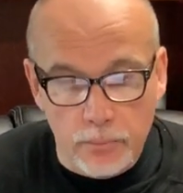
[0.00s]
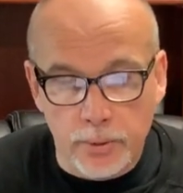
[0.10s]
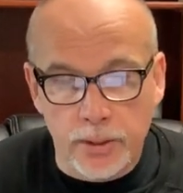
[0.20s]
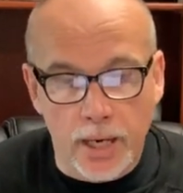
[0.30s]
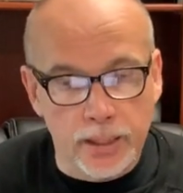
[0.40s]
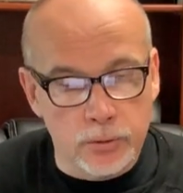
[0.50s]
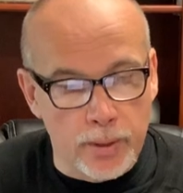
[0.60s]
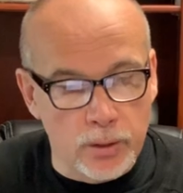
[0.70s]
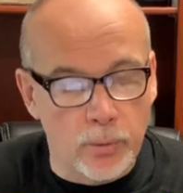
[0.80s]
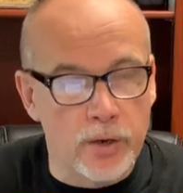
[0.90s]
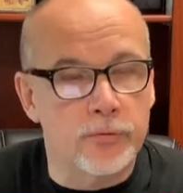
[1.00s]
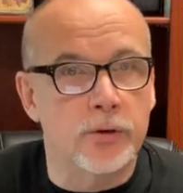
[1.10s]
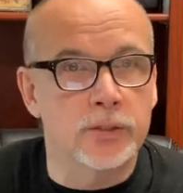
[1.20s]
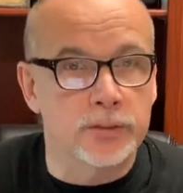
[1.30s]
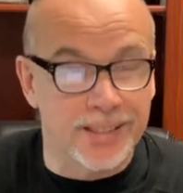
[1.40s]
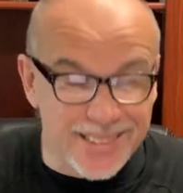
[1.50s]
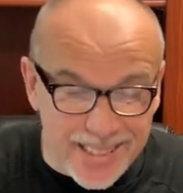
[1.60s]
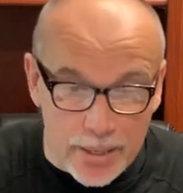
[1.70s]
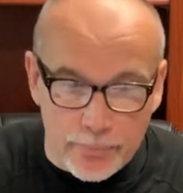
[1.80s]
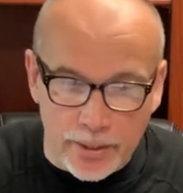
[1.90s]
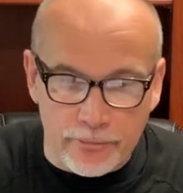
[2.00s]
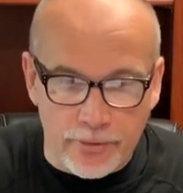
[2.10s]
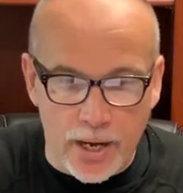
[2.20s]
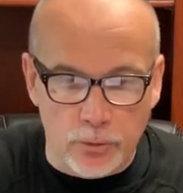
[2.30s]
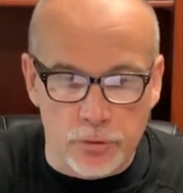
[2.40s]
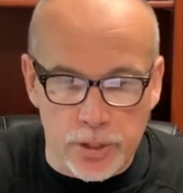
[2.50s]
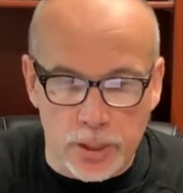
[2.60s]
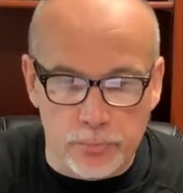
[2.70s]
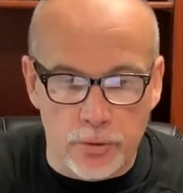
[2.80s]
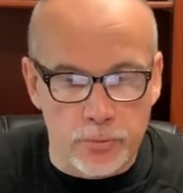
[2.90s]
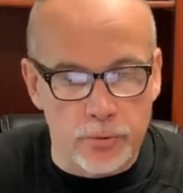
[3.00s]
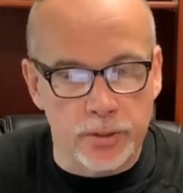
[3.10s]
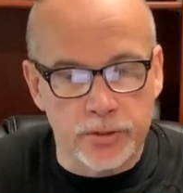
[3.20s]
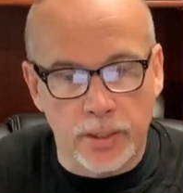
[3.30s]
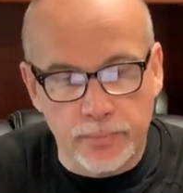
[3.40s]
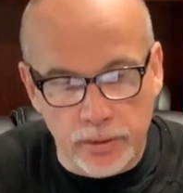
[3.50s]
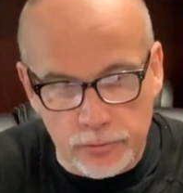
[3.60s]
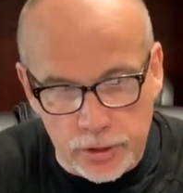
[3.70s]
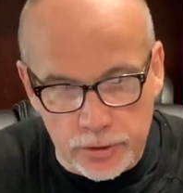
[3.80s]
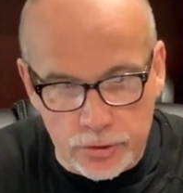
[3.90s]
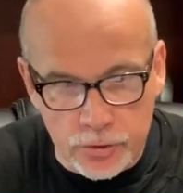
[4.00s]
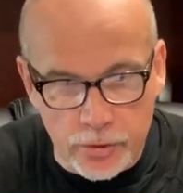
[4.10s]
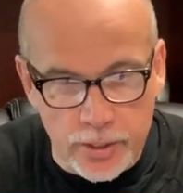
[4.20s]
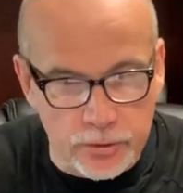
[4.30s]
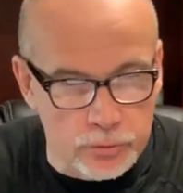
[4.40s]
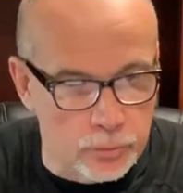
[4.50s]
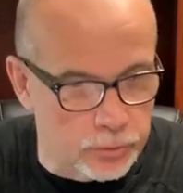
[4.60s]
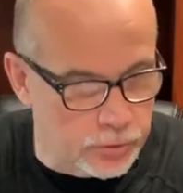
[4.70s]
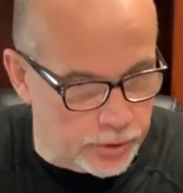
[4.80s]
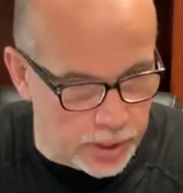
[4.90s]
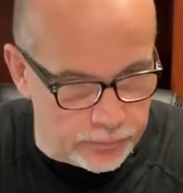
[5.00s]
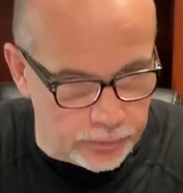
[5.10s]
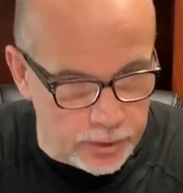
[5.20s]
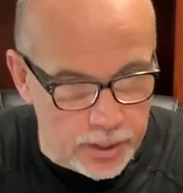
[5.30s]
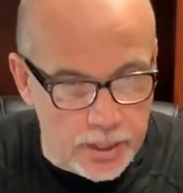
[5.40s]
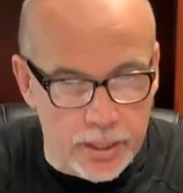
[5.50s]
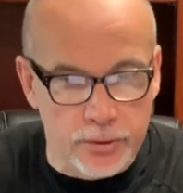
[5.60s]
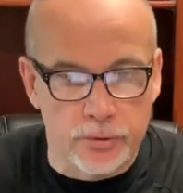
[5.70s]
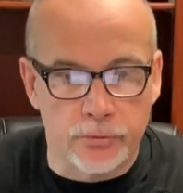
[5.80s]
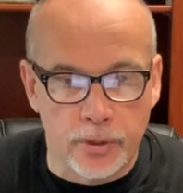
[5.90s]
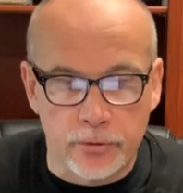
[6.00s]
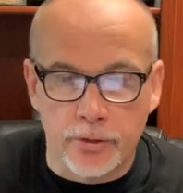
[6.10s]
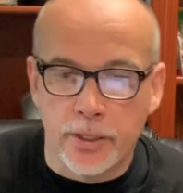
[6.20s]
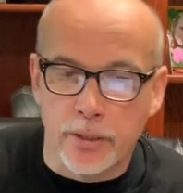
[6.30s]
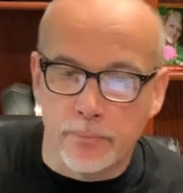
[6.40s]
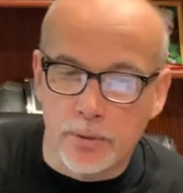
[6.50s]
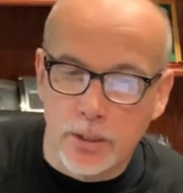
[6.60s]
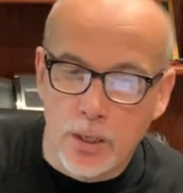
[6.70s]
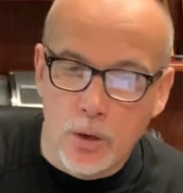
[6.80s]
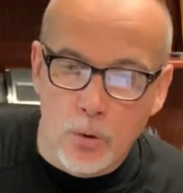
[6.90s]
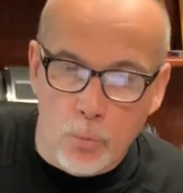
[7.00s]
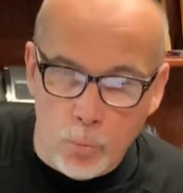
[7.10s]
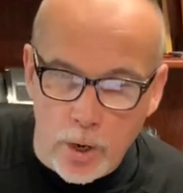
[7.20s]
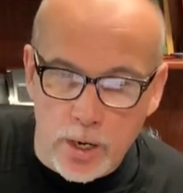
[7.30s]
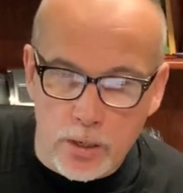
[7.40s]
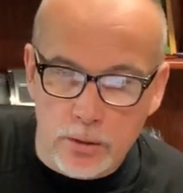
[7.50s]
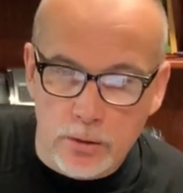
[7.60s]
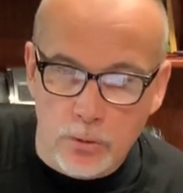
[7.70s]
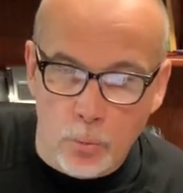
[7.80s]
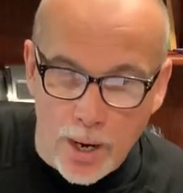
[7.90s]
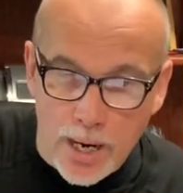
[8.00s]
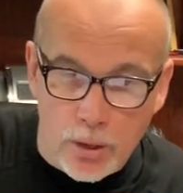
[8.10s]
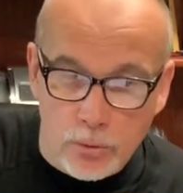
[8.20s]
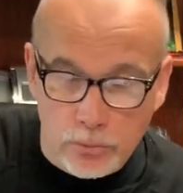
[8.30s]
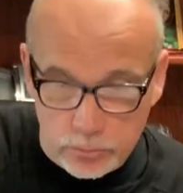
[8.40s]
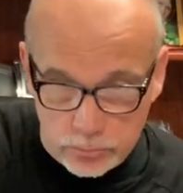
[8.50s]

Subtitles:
But God has made a way for us to escape that final judgment through the accepting of Jesus Christ as Lord and Savior and to surrender to Him, where, while